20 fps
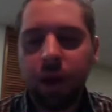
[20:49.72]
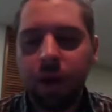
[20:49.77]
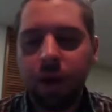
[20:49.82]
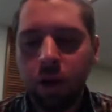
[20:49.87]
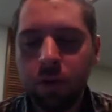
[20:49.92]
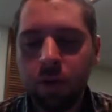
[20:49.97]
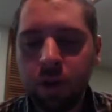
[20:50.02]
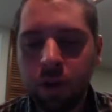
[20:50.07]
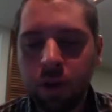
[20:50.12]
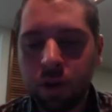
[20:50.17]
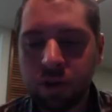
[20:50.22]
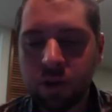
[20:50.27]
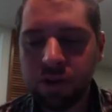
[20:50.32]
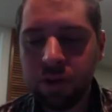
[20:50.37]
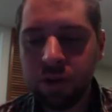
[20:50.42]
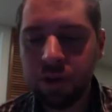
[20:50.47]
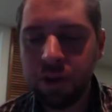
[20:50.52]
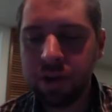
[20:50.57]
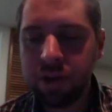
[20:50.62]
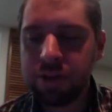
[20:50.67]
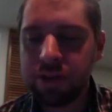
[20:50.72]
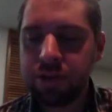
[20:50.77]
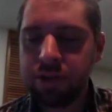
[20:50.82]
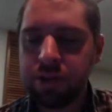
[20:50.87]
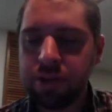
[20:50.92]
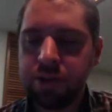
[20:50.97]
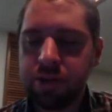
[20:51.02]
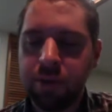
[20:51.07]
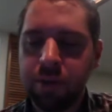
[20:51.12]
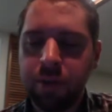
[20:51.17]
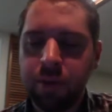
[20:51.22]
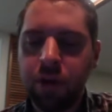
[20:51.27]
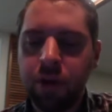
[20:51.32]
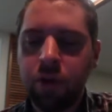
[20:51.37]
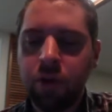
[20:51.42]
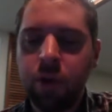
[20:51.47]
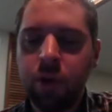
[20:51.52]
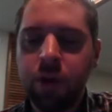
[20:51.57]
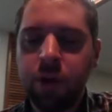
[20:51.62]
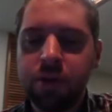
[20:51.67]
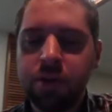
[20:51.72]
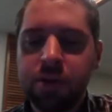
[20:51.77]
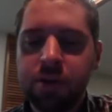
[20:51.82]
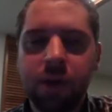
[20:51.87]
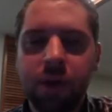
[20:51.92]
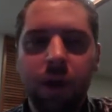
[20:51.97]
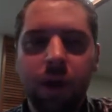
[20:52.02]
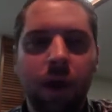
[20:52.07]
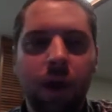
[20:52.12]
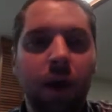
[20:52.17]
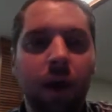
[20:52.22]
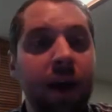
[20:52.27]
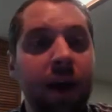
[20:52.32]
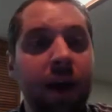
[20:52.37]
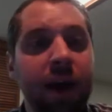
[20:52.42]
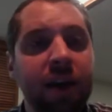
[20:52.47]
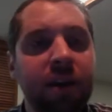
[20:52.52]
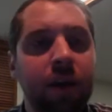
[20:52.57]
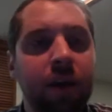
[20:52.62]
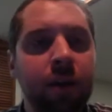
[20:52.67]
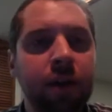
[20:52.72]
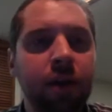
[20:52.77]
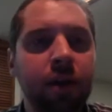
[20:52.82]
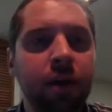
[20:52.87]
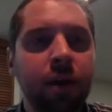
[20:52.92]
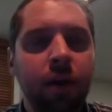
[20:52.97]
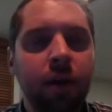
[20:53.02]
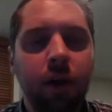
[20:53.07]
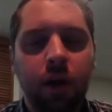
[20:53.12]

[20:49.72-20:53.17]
Irving Kristol is somebody who was an academic.